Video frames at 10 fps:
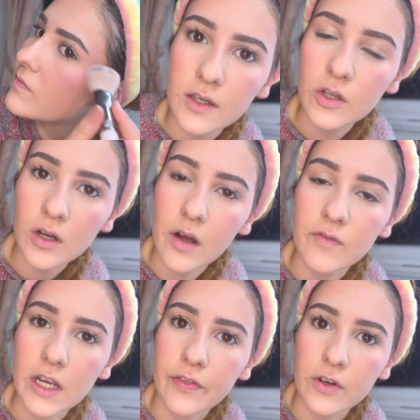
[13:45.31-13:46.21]
You can't
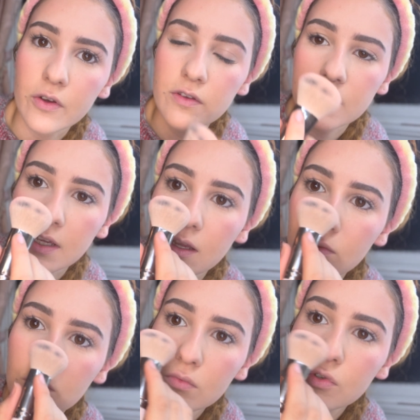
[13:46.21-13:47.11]
forget the nose
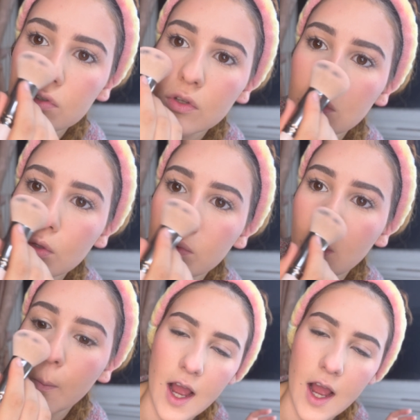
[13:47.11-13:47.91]
again, just a little bit.